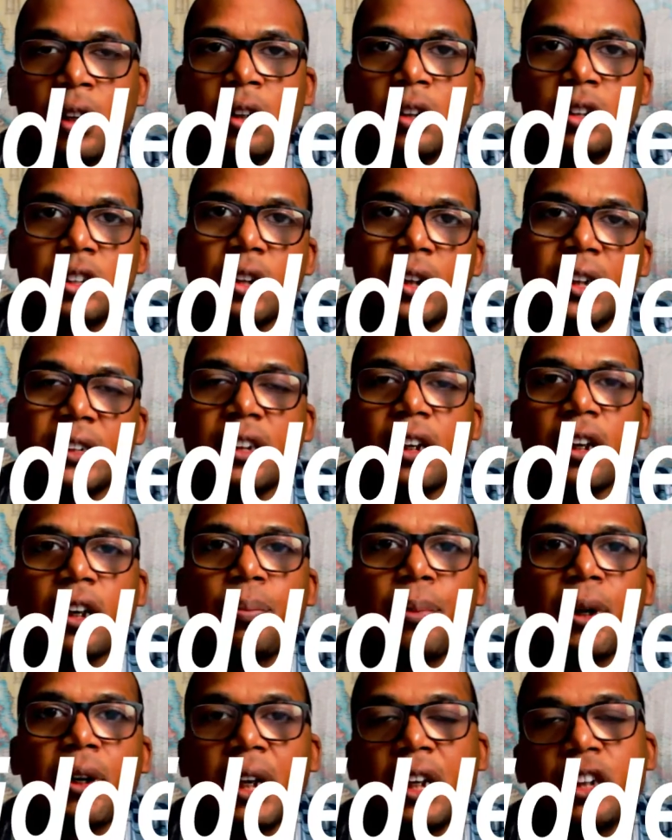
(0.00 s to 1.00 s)
So let's talk
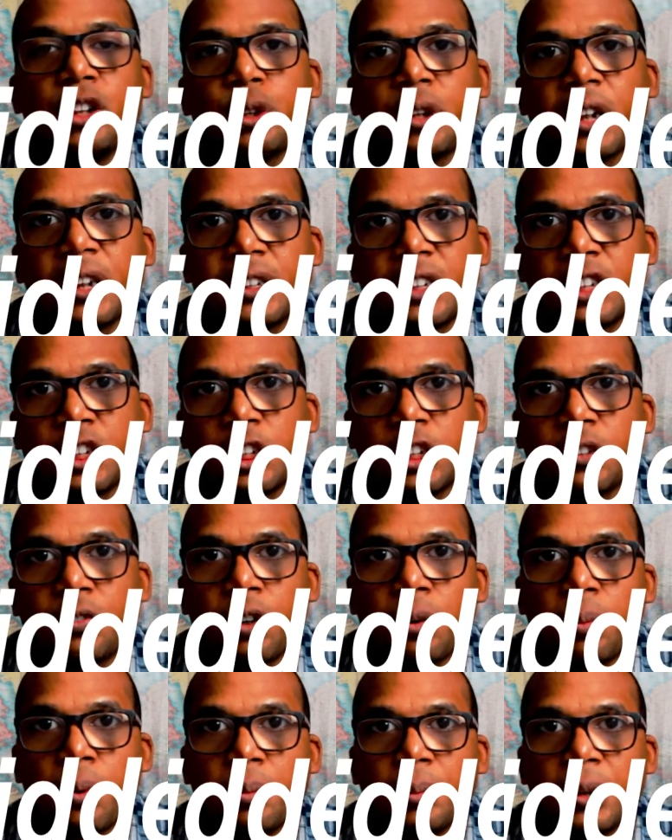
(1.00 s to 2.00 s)
about hidden transitions
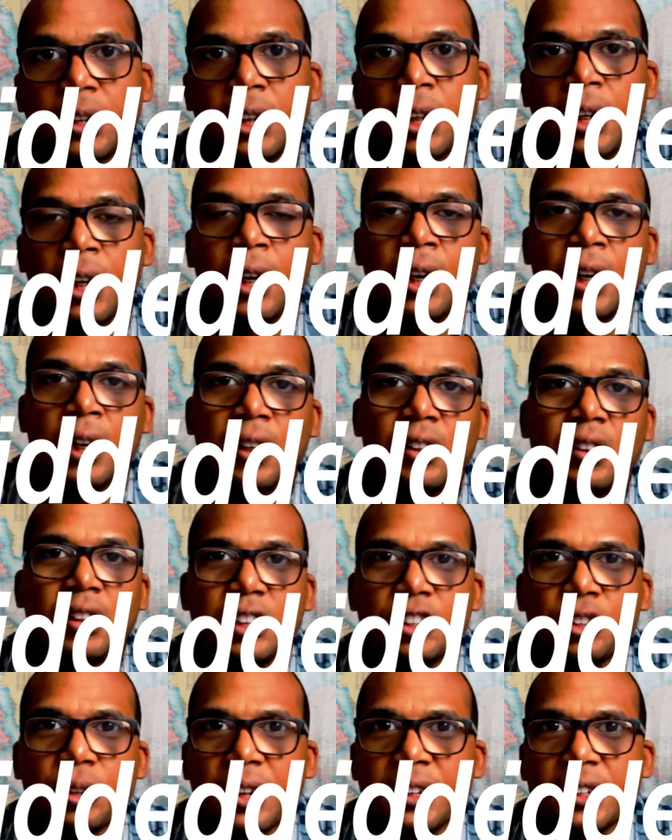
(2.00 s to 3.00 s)
for a moment.
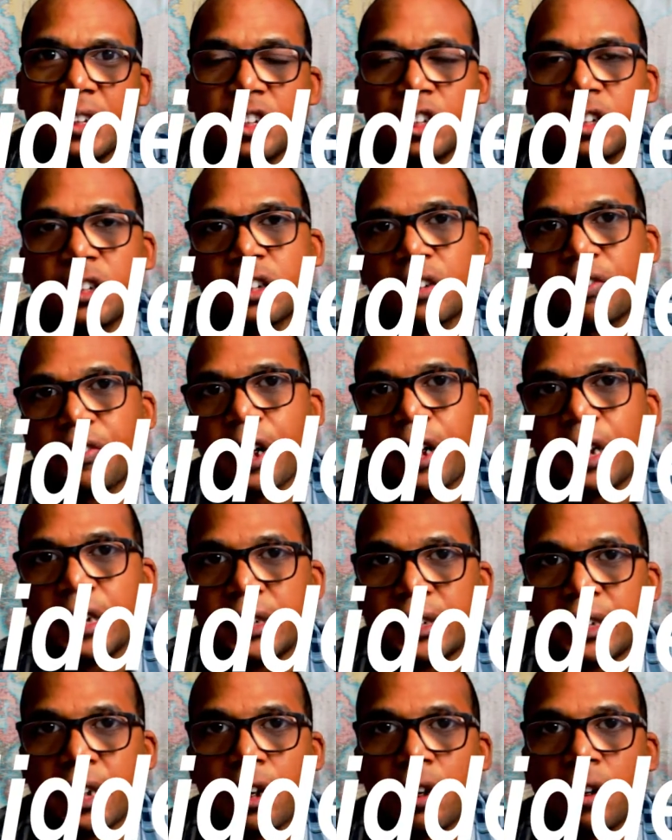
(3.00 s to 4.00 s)
These transitions are very
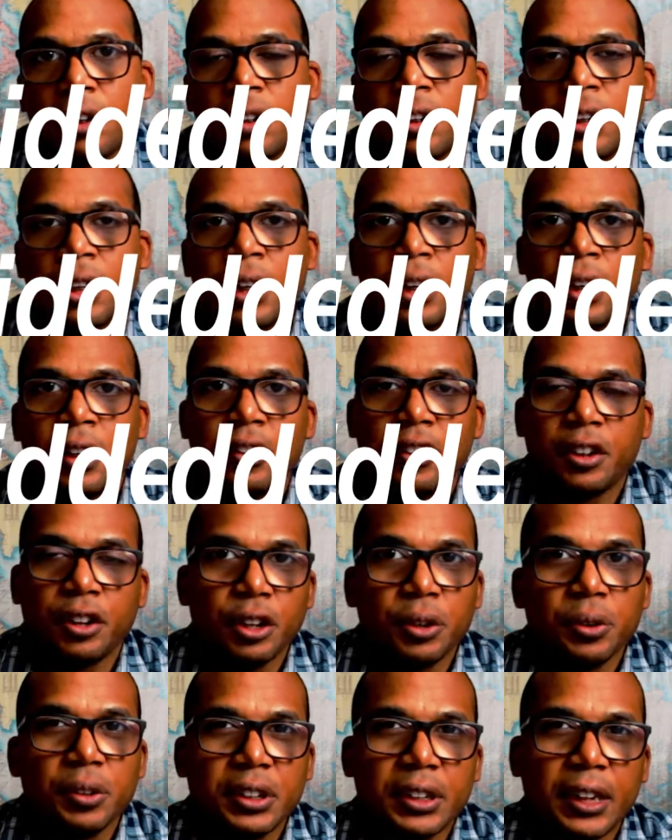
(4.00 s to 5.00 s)
subtle. They're
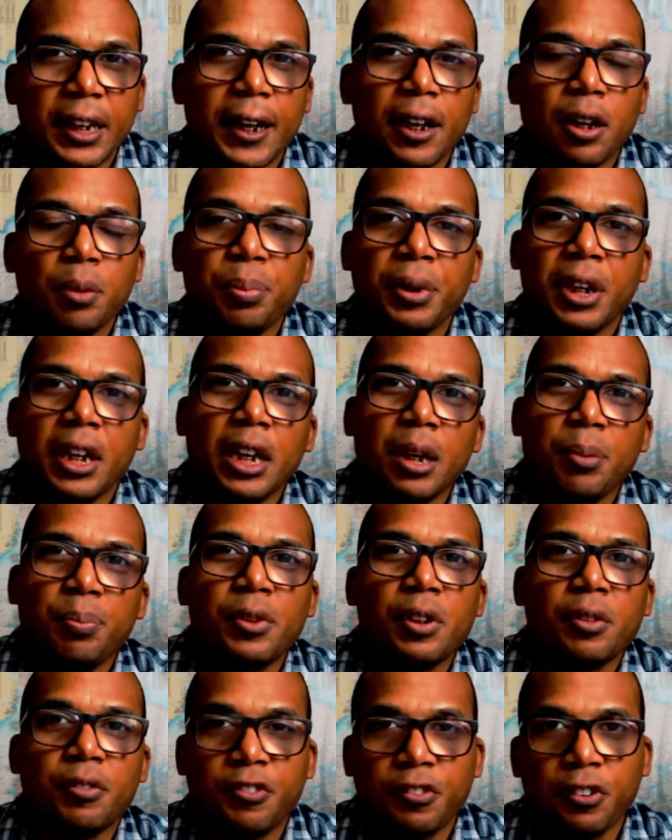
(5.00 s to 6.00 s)
used to help keep
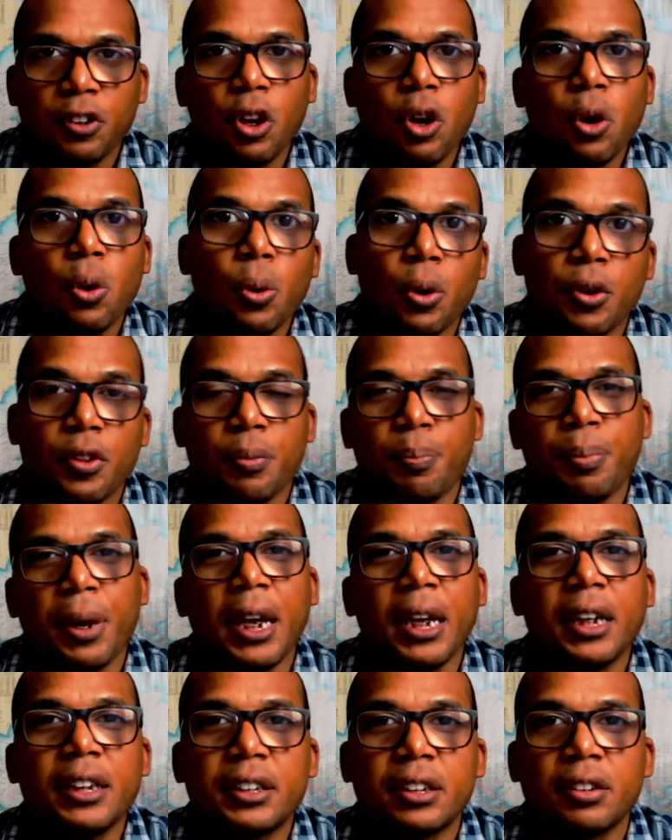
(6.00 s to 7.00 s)
the flow or the
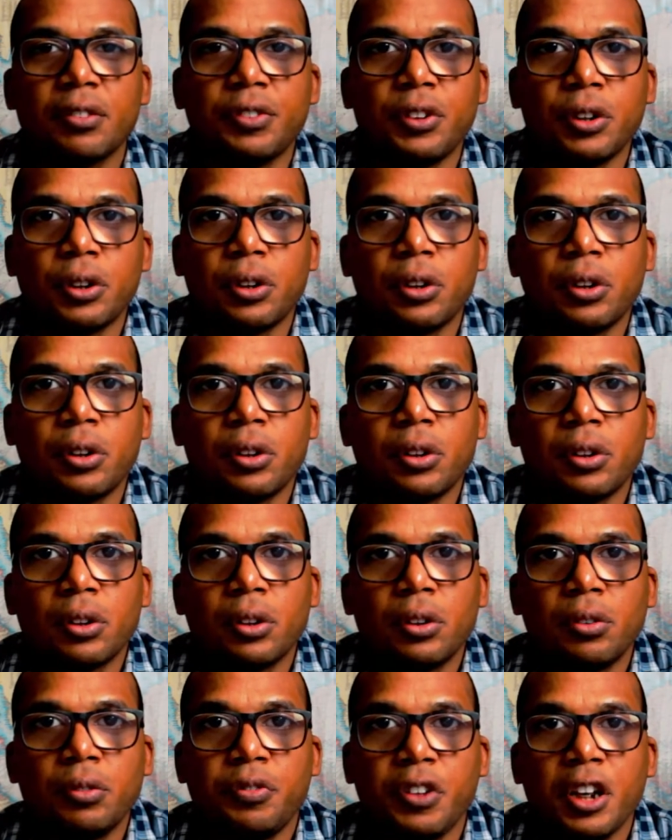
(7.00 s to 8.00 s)
pace of your
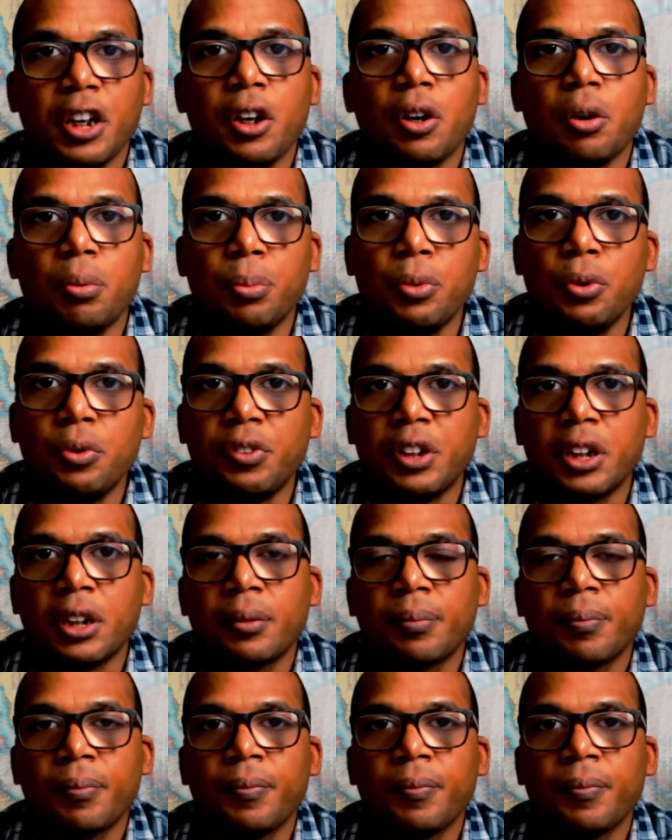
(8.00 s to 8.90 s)
video moving.